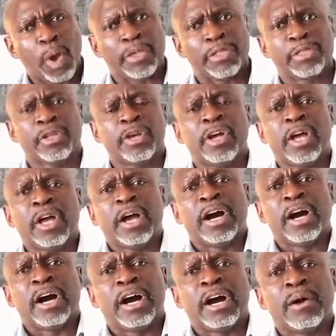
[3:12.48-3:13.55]
with
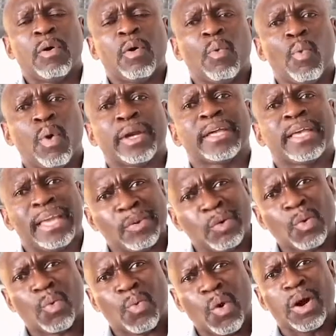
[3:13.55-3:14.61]
what
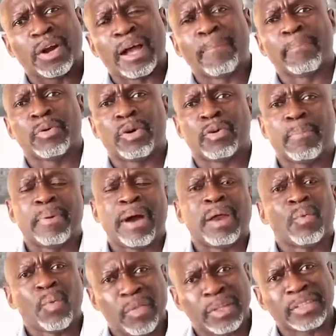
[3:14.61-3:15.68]
can go wrong. I'm
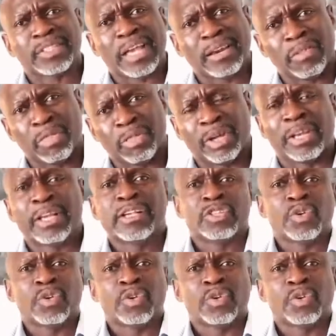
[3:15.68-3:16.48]
preoccupied with a certain thing.